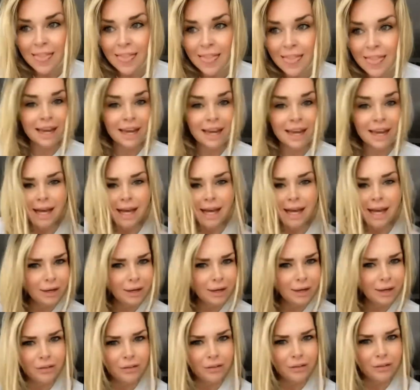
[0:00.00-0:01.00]
They don't
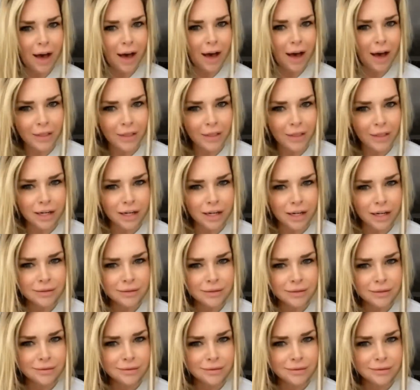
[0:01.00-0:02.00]
need a father.
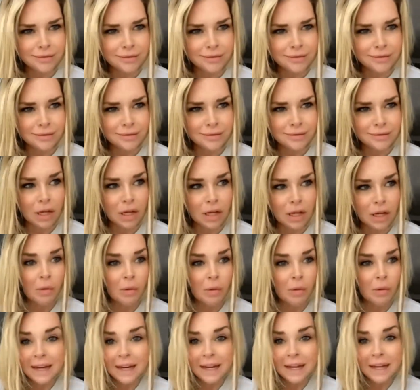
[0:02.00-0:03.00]
So
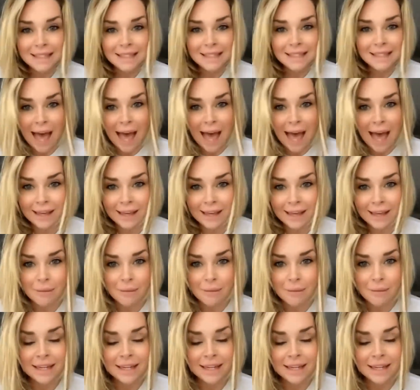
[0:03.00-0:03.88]
what's the hangup?